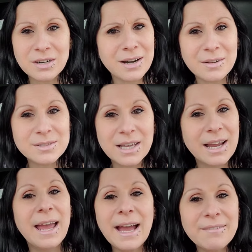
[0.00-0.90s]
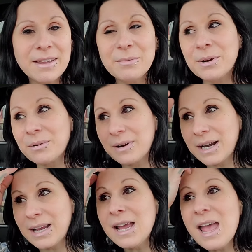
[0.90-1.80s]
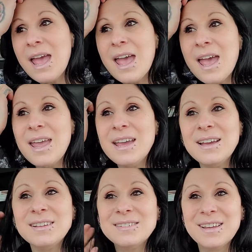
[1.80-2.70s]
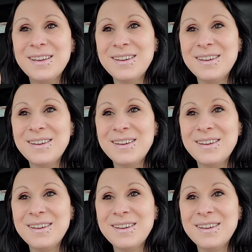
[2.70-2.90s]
And I was like, I have that one already. And